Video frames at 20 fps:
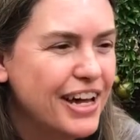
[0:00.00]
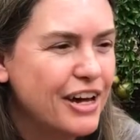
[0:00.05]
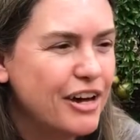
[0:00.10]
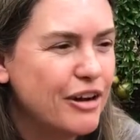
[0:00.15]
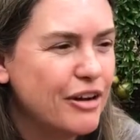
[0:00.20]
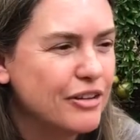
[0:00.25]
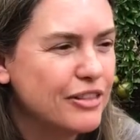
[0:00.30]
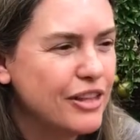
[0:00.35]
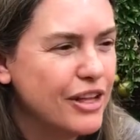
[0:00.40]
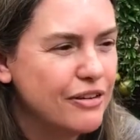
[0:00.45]

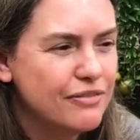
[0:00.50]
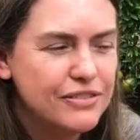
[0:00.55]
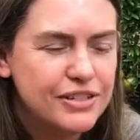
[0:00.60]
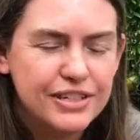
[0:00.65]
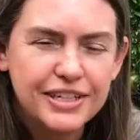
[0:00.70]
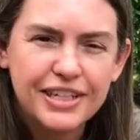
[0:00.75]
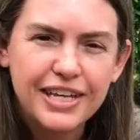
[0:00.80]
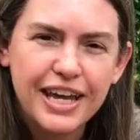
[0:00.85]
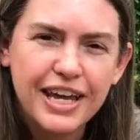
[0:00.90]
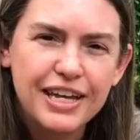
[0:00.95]
I'd love to
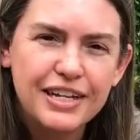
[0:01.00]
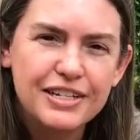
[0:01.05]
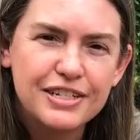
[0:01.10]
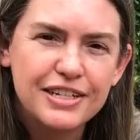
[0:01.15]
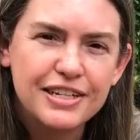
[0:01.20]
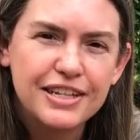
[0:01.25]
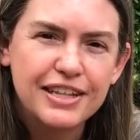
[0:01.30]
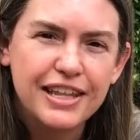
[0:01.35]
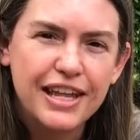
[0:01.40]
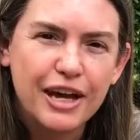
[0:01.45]
engage
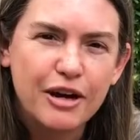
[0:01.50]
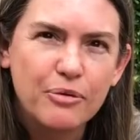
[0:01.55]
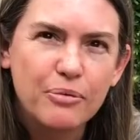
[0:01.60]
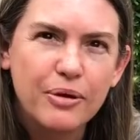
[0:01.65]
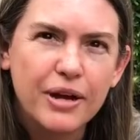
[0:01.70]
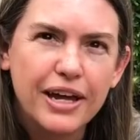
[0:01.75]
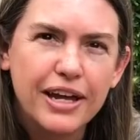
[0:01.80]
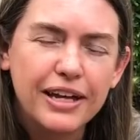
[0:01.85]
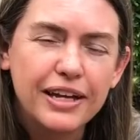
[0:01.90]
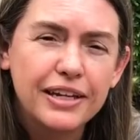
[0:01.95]
in that
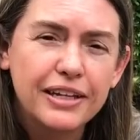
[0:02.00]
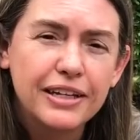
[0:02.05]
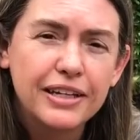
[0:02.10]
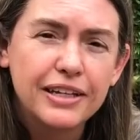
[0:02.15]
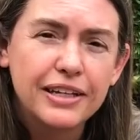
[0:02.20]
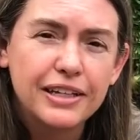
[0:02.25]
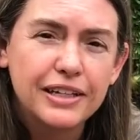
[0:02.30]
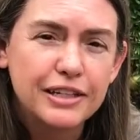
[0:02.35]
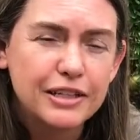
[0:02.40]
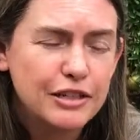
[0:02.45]
way.
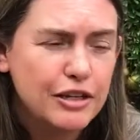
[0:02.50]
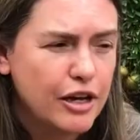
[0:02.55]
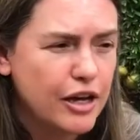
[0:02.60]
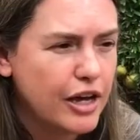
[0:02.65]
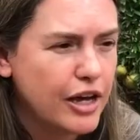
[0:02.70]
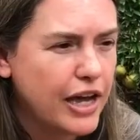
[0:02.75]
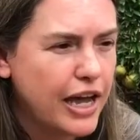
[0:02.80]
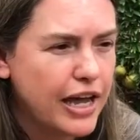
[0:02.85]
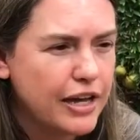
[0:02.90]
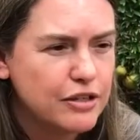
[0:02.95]

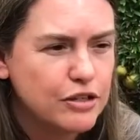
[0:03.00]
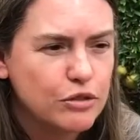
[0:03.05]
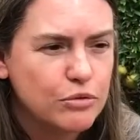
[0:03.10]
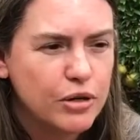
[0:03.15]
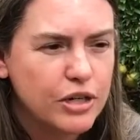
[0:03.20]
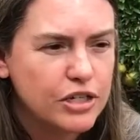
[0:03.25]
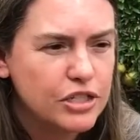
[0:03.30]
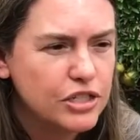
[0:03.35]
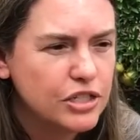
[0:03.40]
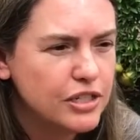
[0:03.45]
Ask
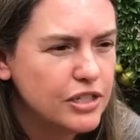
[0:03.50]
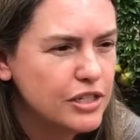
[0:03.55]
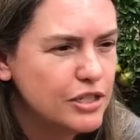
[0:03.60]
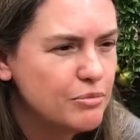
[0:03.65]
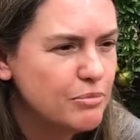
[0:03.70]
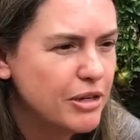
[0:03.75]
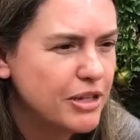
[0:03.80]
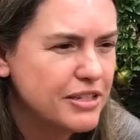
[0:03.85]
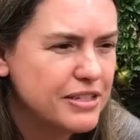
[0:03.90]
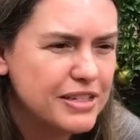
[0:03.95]
questions,
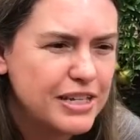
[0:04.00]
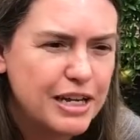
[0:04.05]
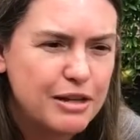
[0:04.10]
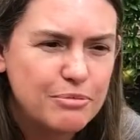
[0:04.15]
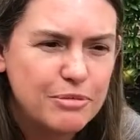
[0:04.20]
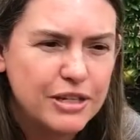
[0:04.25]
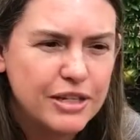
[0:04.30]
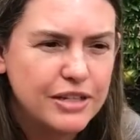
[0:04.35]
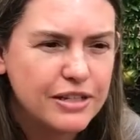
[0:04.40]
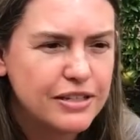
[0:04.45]
make
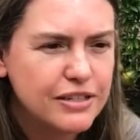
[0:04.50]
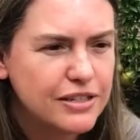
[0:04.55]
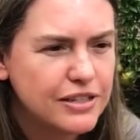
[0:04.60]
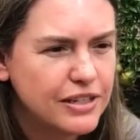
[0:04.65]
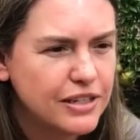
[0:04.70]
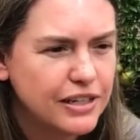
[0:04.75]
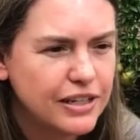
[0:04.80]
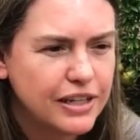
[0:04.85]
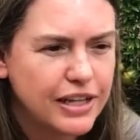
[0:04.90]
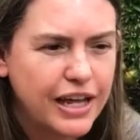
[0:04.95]
statements,
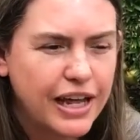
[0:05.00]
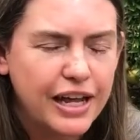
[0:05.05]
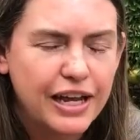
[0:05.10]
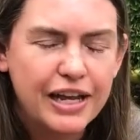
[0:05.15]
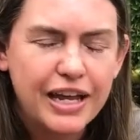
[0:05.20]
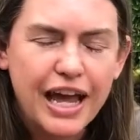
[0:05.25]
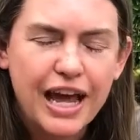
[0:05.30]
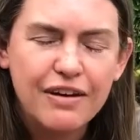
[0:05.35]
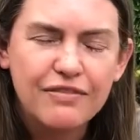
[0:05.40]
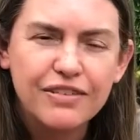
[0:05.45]
and
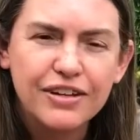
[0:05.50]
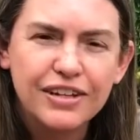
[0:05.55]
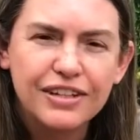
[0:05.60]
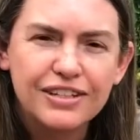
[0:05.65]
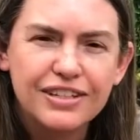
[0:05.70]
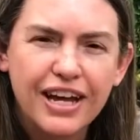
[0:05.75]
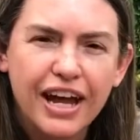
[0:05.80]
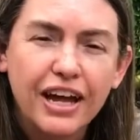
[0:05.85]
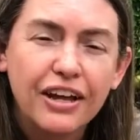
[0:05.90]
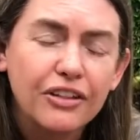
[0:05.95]
have a
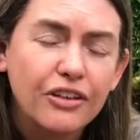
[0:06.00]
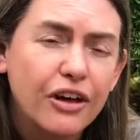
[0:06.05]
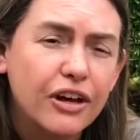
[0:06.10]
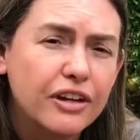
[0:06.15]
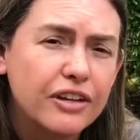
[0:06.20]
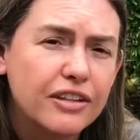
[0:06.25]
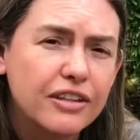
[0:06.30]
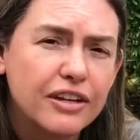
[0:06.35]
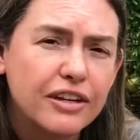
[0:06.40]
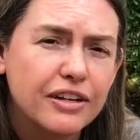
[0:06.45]
dialogue
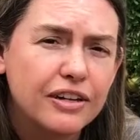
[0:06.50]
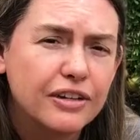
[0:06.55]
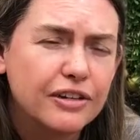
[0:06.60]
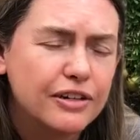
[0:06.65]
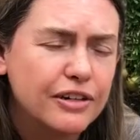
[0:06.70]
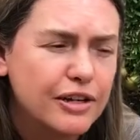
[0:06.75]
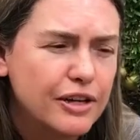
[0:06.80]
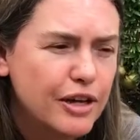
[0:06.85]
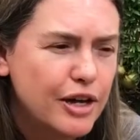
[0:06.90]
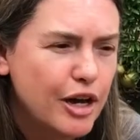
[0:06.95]
there
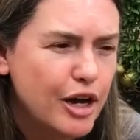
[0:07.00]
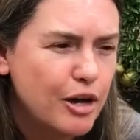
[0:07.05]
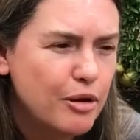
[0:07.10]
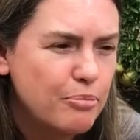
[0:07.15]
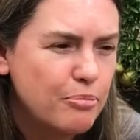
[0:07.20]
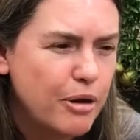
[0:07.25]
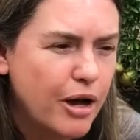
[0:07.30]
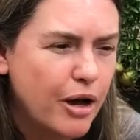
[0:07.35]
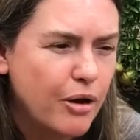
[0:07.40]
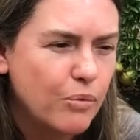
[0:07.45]

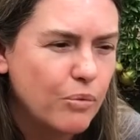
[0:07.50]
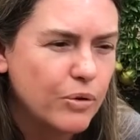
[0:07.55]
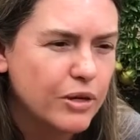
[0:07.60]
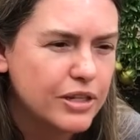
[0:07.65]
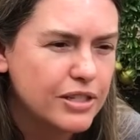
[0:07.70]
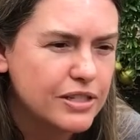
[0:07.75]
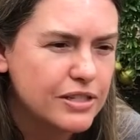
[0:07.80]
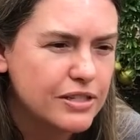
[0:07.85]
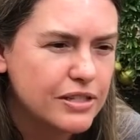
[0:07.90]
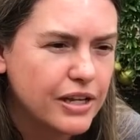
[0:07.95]
about what
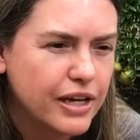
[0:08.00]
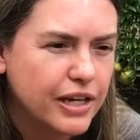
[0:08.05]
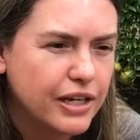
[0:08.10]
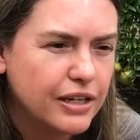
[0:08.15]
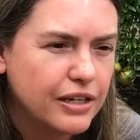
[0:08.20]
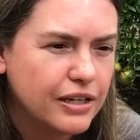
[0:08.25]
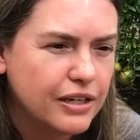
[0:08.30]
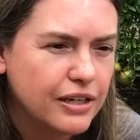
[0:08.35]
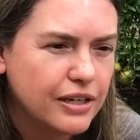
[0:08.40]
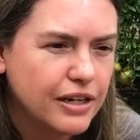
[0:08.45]
it's
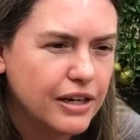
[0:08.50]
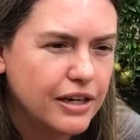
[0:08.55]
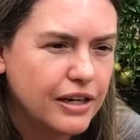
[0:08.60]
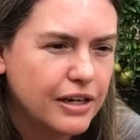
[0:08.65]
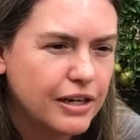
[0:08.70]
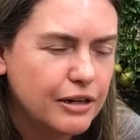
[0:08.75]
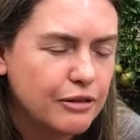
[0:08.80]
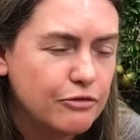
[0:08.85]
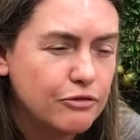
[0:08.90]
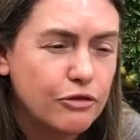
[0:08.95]
like
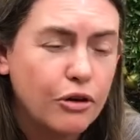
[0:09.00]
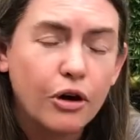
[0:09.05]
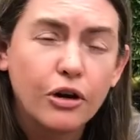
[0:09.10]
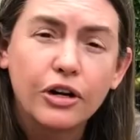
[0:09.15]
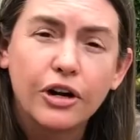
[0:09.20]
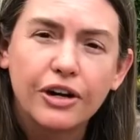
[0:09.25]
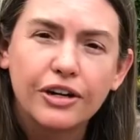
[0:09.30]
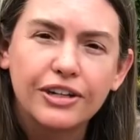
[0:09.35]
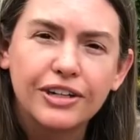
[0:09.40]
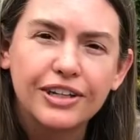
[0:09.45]
fall
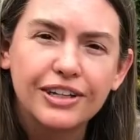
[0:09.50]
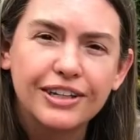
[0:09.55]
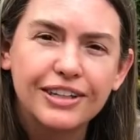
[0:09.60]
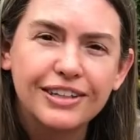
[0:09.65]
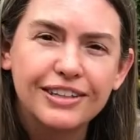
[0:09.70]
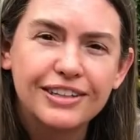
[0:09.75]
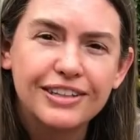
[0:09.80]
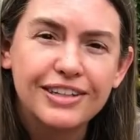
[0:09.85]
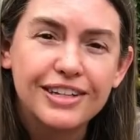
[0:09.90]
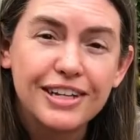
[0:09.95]
gardening
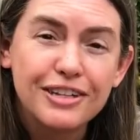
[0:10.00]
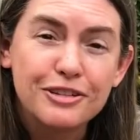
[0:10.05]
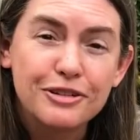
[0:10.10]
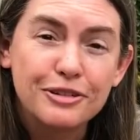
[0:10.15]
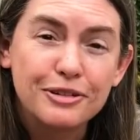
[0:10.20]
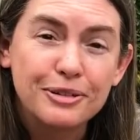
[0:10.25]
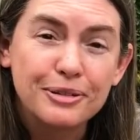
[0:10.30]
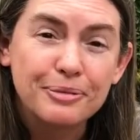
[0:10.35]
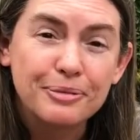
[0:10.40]
in the desert.